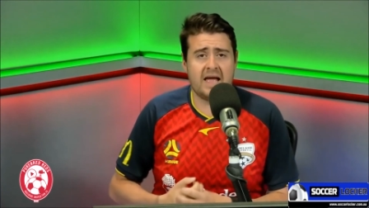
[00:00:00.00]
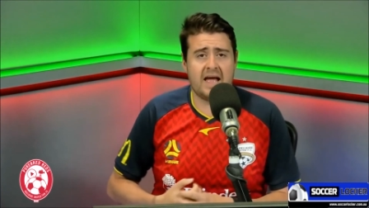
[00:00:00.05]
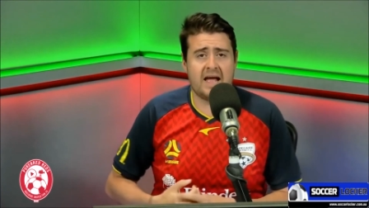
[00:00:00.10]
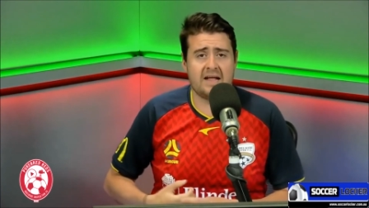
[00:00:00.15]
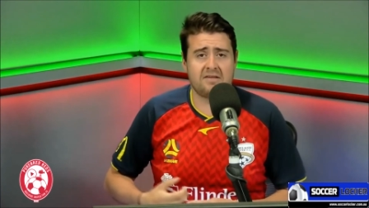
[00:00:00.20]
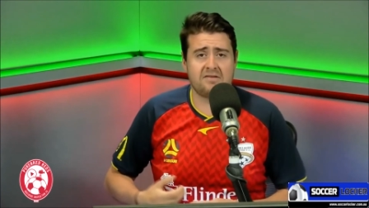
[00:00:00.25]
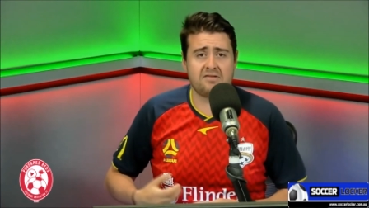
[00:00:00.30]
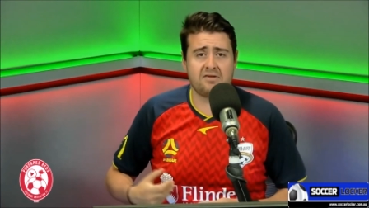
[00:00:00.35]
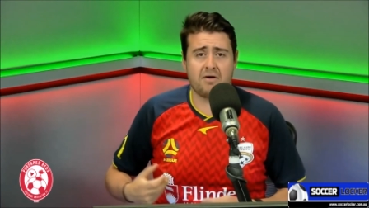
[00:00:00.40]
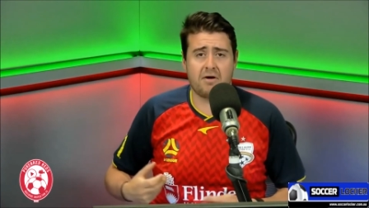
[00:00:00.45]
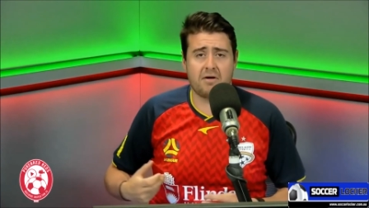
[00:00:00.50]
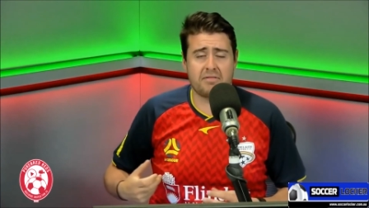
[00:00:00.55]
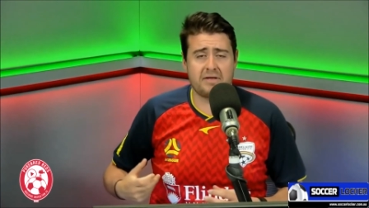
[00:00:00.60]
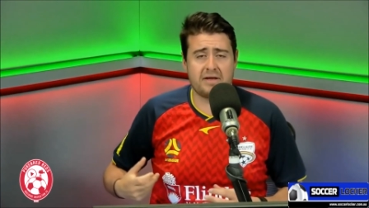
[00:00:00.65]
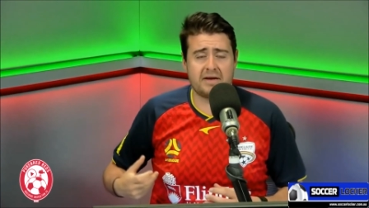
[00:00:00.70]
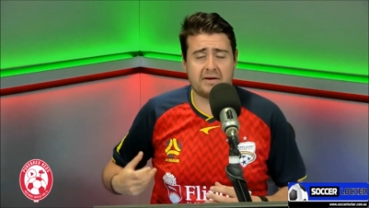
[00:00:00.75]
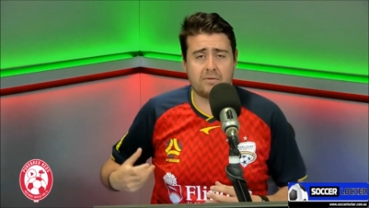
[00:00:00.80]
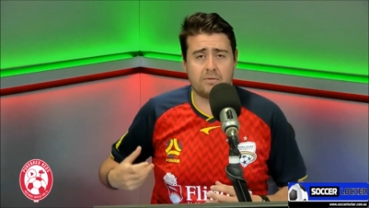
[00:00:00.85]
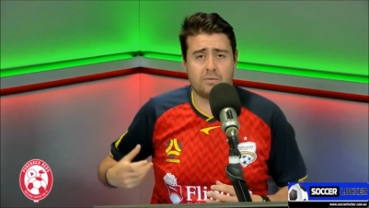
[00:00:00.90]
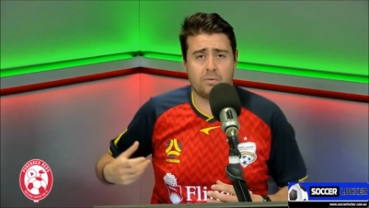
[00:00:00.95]
And so I
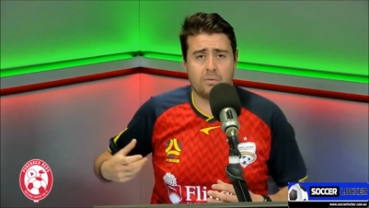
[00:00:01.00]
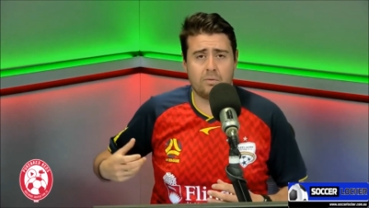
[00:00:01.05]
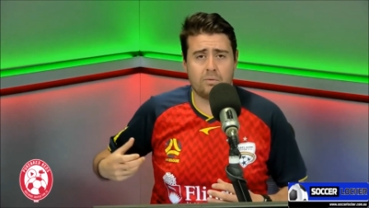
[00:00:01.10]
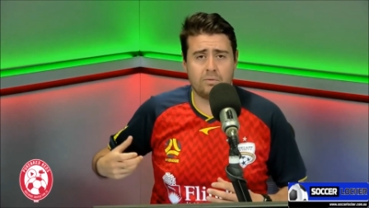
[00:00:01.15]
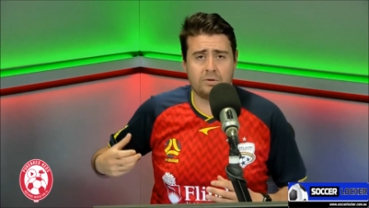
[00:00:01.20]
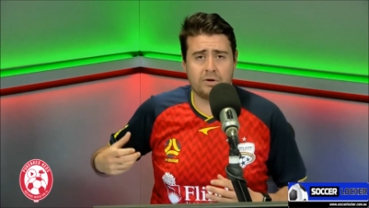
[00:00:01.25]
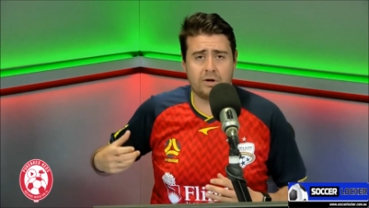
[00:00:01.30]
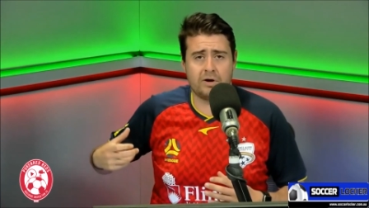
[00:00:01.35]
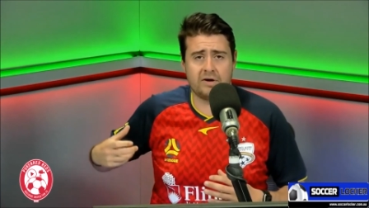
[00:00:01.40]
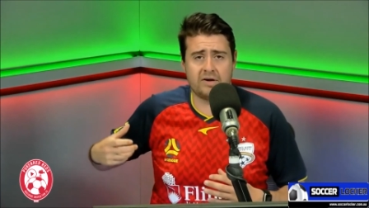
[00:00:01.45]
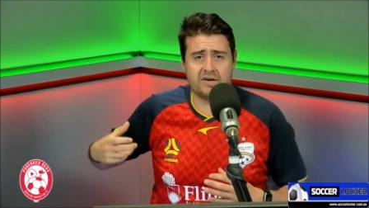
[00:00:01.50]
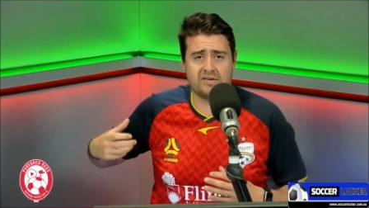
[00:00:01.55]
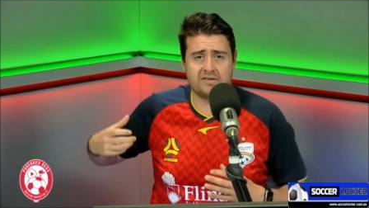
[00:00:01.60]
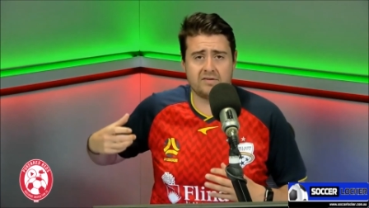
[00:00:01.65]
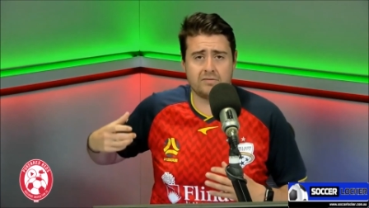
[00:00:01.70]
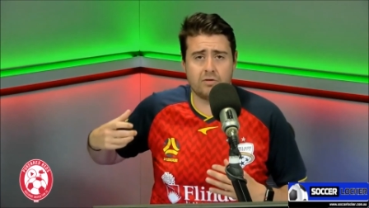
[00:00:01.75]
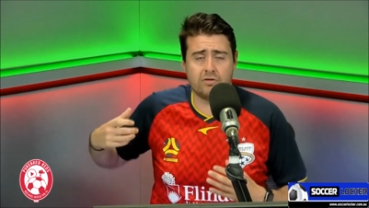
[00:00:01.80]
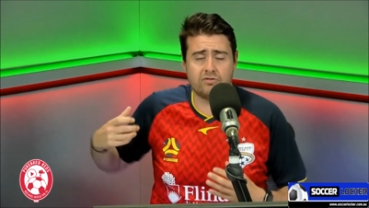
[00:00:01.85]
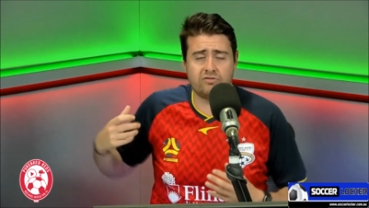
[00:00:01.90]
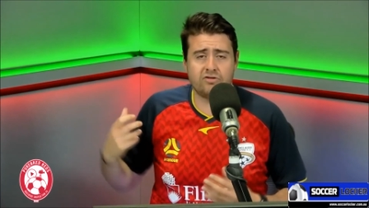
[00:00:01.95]
think you know it's
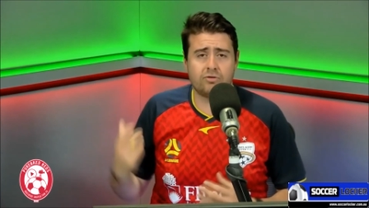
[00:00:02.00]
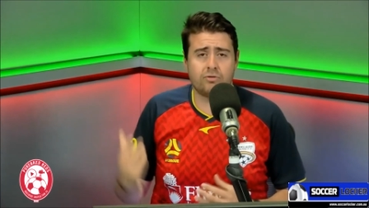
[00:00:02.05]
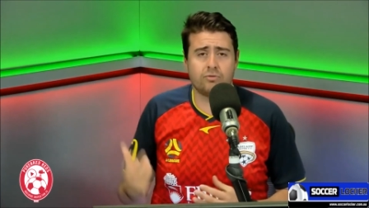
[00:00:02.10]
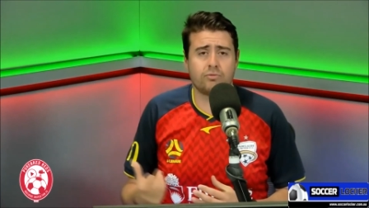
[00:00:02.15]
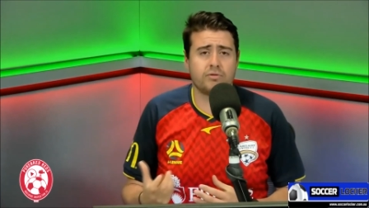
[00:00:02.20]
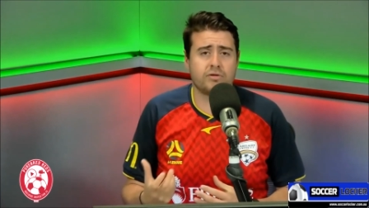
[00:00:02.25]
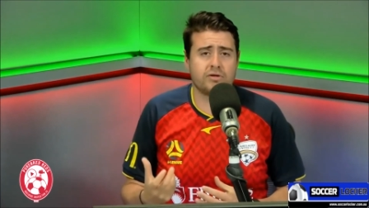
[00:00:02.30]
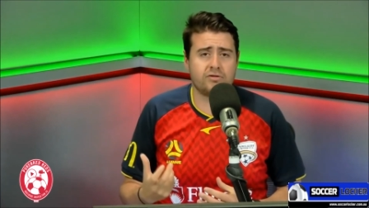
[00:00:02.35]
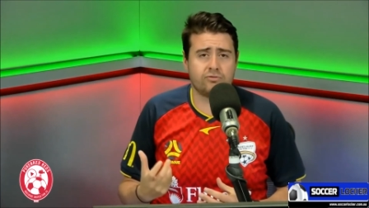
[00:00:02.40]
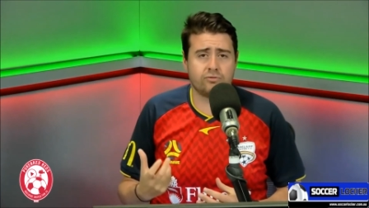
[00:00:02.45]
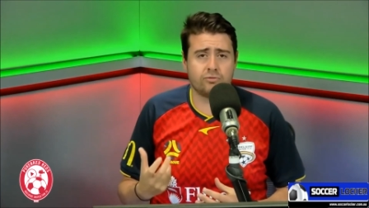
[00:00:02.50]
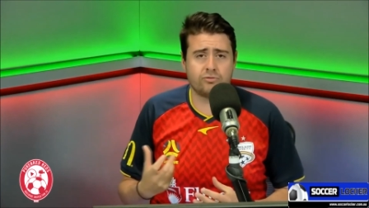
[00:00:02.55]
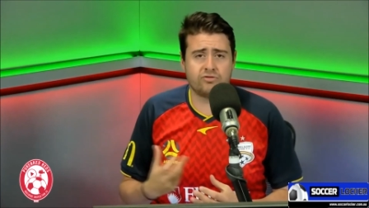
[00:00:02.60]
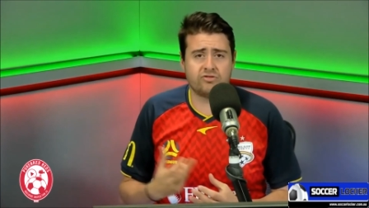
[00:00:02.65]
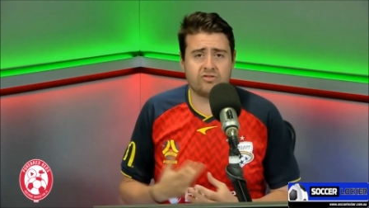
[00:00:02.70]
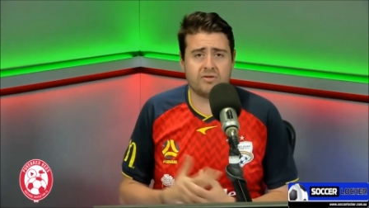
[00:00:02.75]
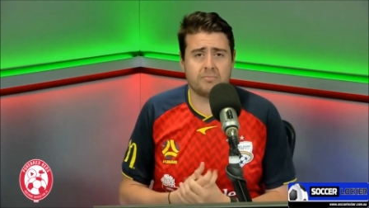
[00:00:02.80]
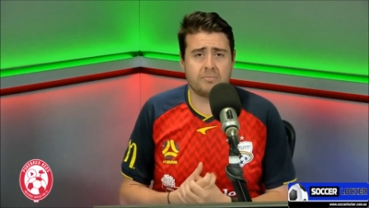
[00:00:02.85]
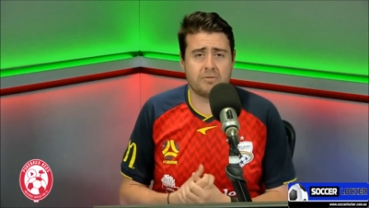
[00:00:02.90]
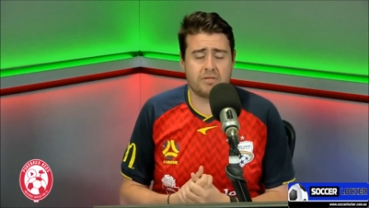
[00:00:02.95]
logical that
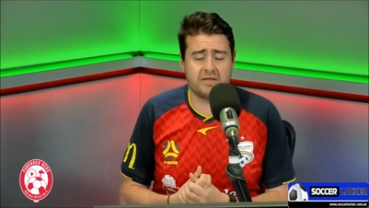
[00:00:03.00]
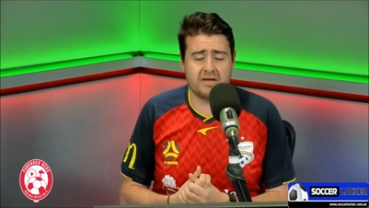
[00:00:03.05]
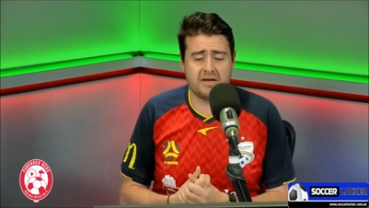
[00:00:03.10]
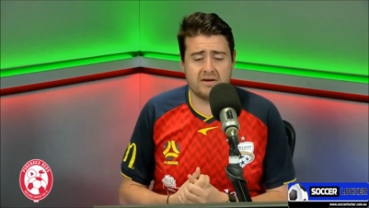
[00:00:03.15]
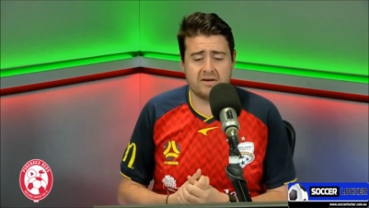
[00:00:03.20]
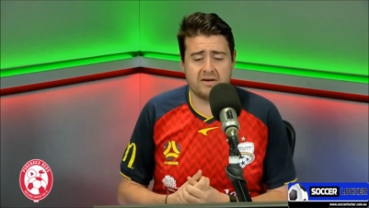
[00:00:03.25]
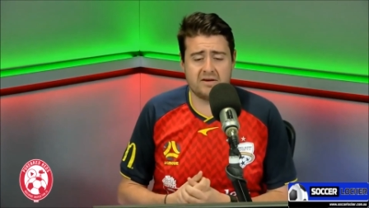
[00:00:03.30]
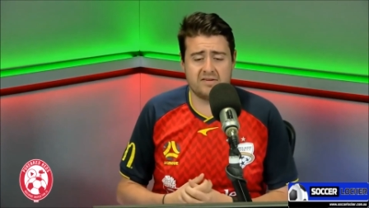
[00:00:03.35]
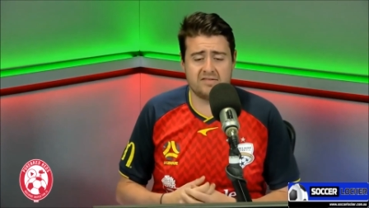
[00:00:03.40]
George Timotheou,